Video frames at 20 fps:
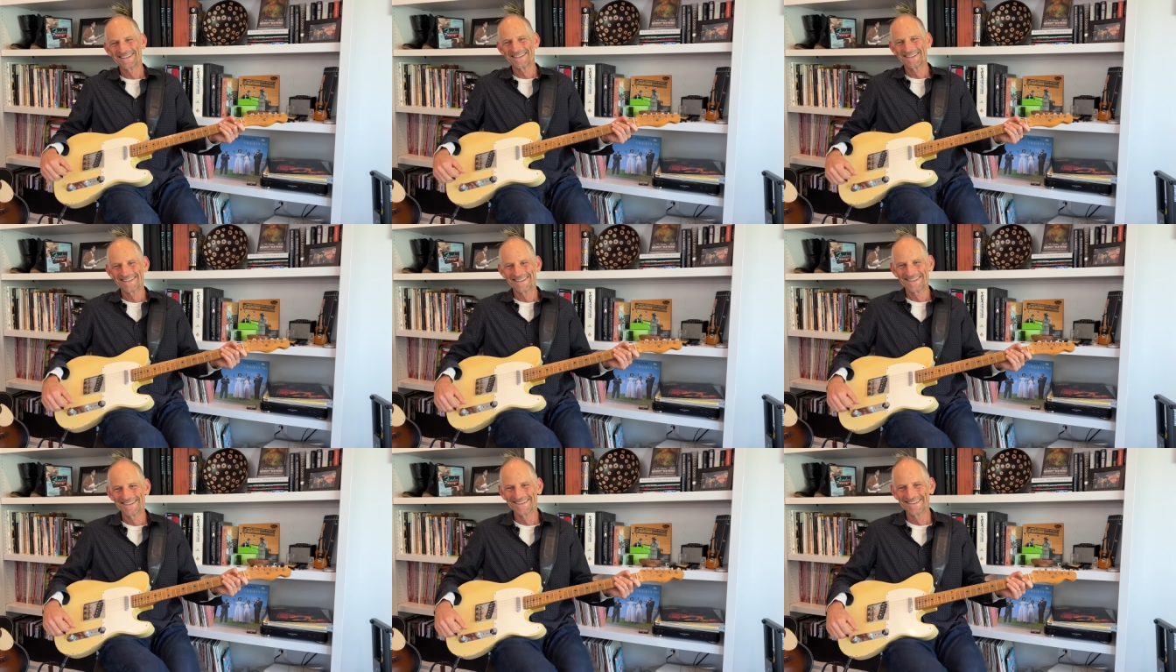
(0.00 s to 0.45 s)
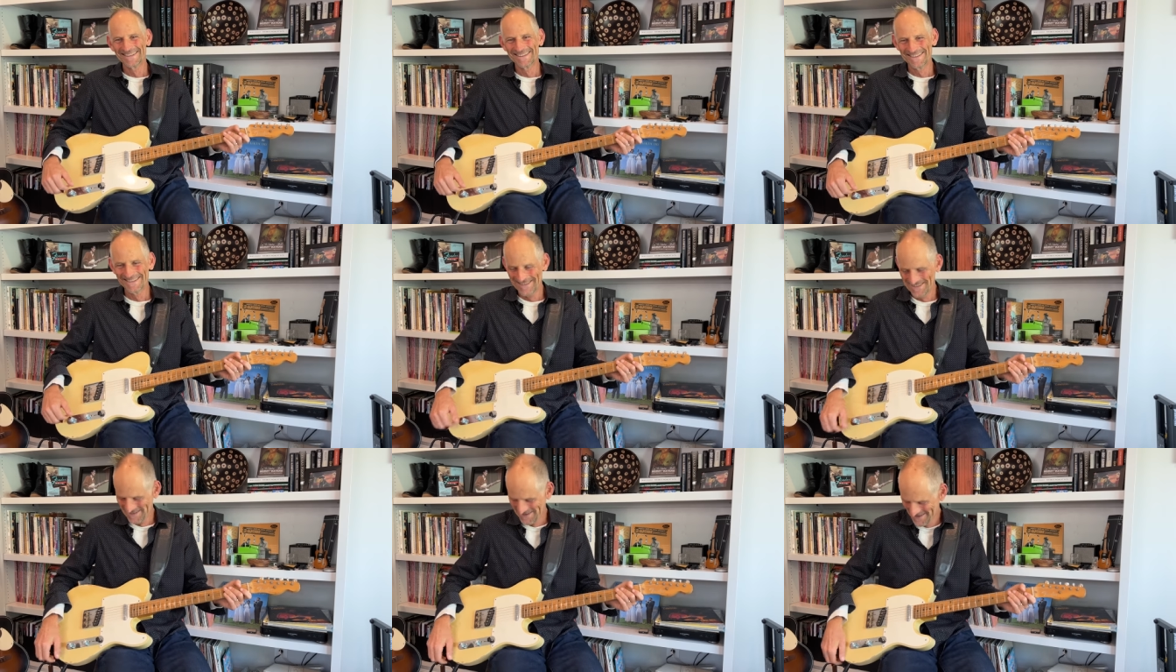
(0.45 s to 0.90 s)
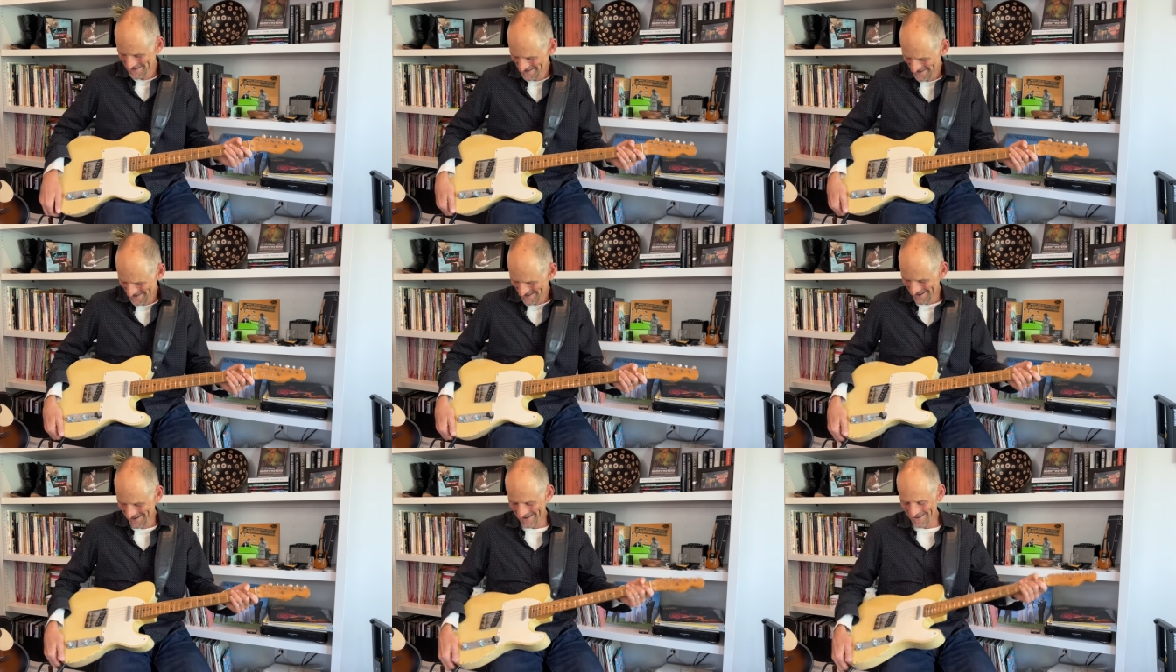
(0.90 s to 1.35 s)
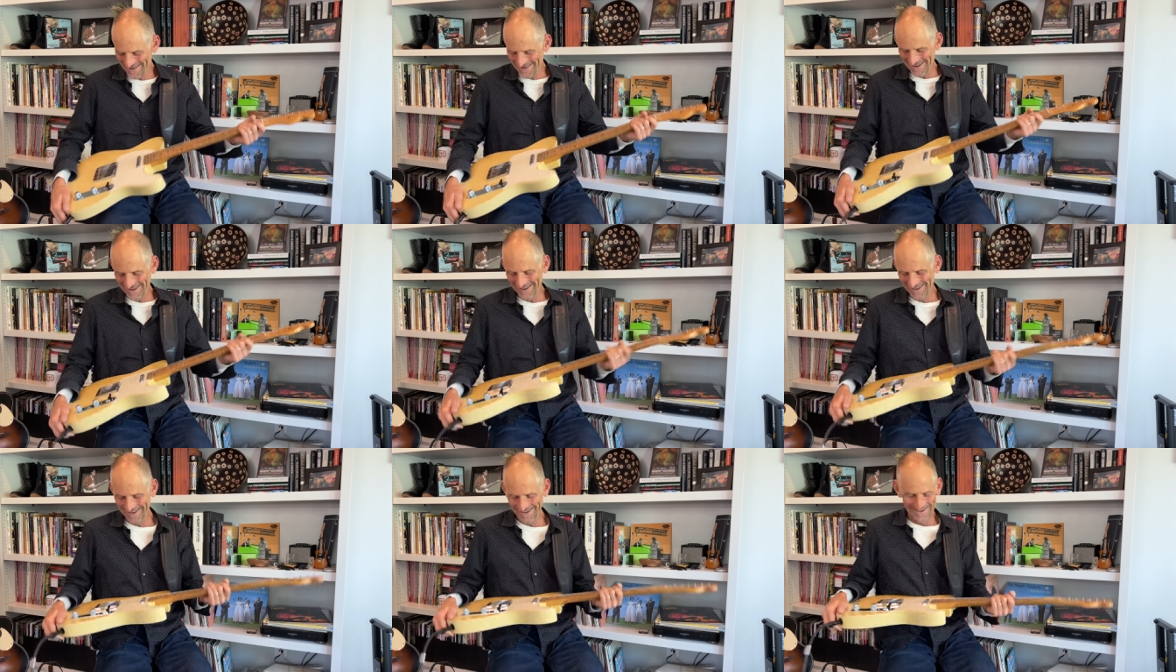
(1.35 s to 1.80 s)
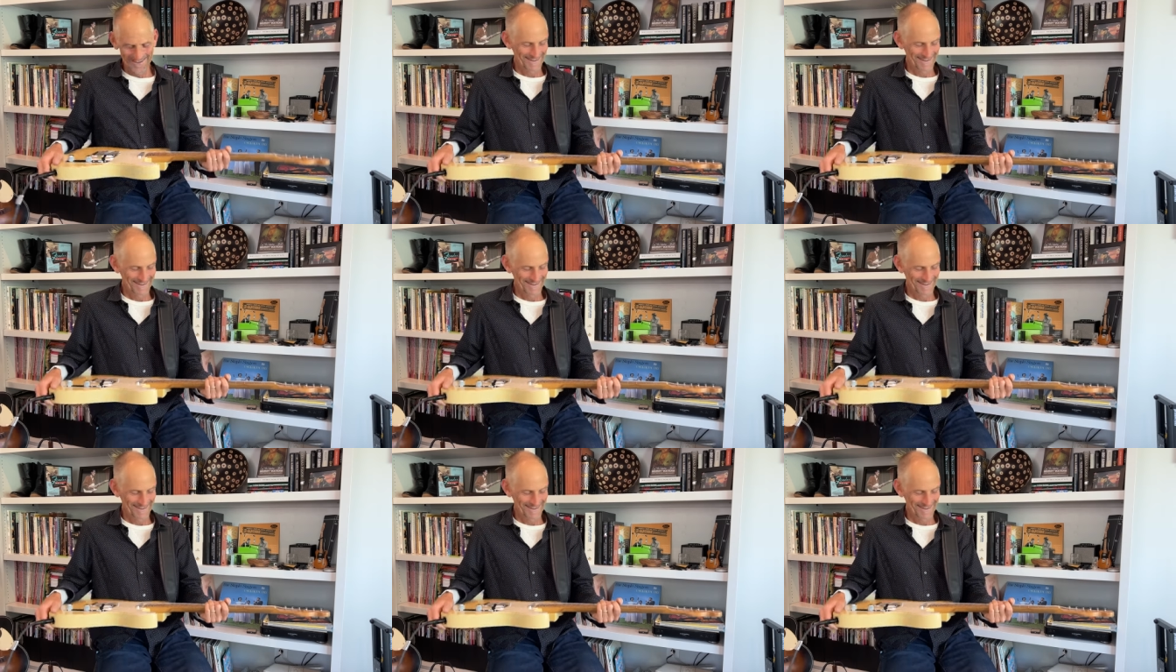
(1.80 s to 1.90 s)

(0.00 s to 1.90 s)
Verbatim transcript: Tell me about this telly. Okay,